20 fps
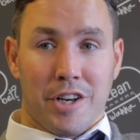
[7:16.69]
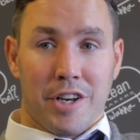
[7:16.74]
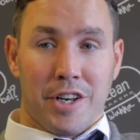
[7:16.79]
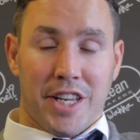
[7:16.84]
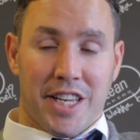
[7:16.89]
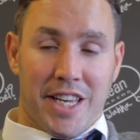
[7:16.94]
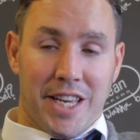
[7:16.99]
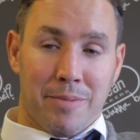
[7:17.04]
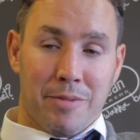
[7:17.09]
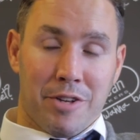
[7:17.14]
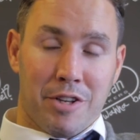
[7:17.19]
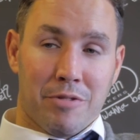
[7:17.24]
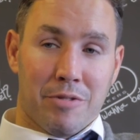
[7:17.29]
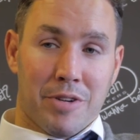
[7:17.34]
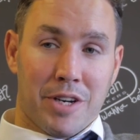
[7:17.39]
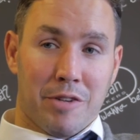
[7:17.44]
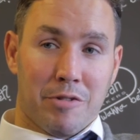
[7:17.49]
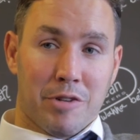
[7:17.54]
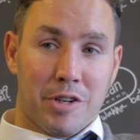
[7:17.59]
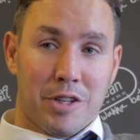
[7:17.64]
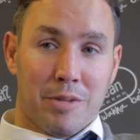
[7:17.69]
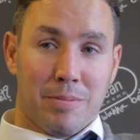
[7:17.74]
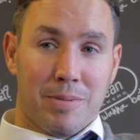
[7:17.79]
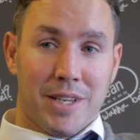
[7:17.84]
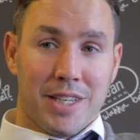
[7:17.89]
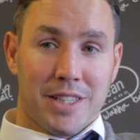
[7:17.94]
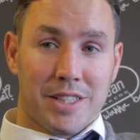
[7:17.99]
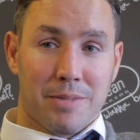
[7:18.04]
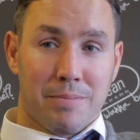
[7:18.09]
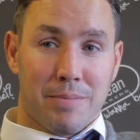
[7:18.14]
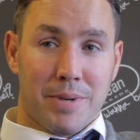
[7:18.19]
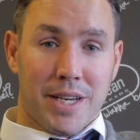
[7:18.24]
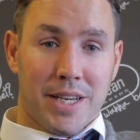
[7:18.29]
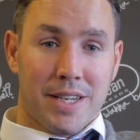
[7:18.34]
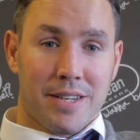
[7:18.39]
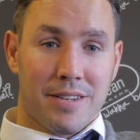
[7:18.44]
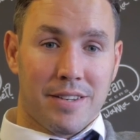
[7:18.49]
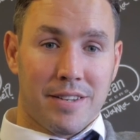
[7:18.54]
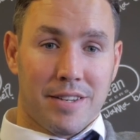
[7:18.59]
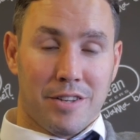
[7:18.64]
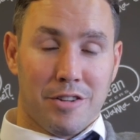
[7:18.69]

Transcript: and you gave me 20 quid to place a bet,